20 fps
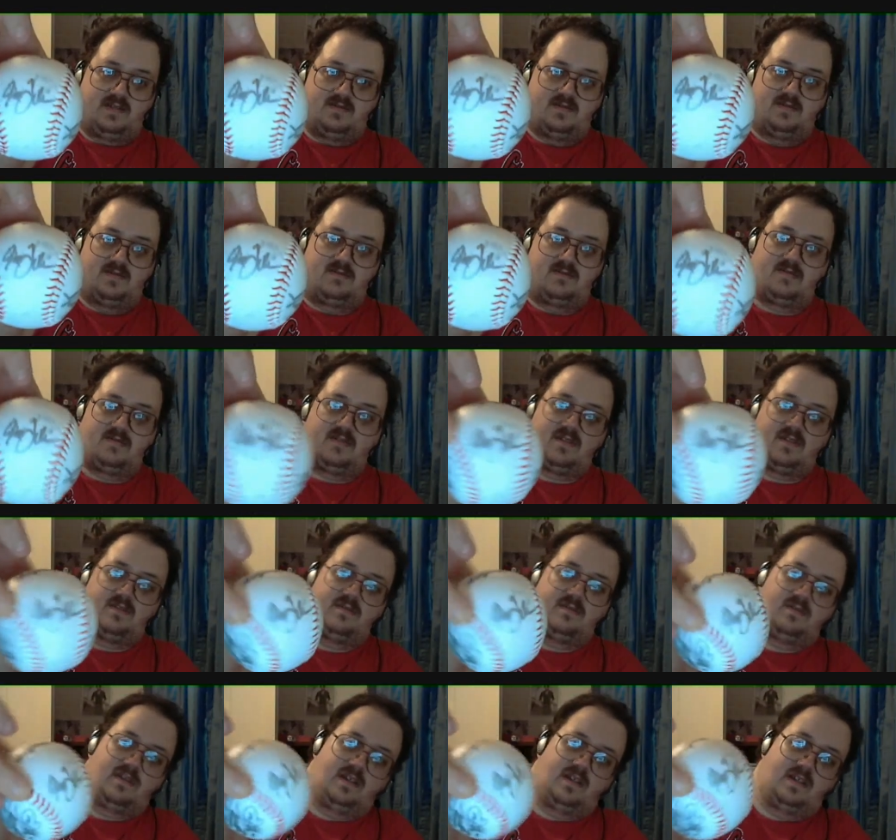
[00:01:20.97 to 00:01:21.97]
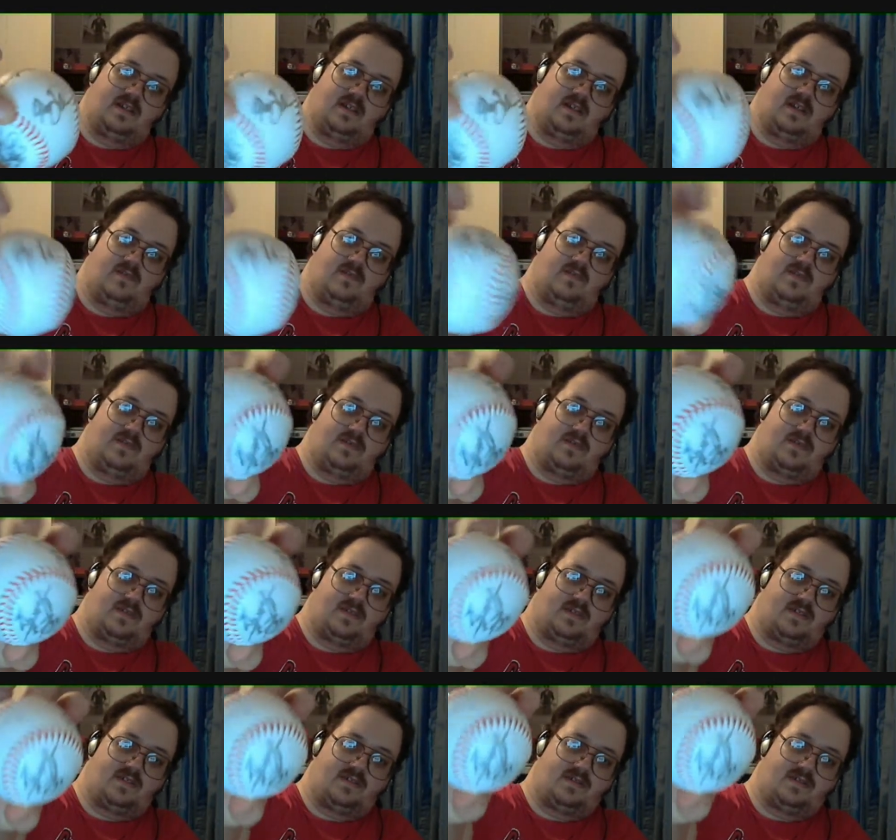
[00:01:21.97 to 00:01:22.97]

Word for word: So I'll show a few of the,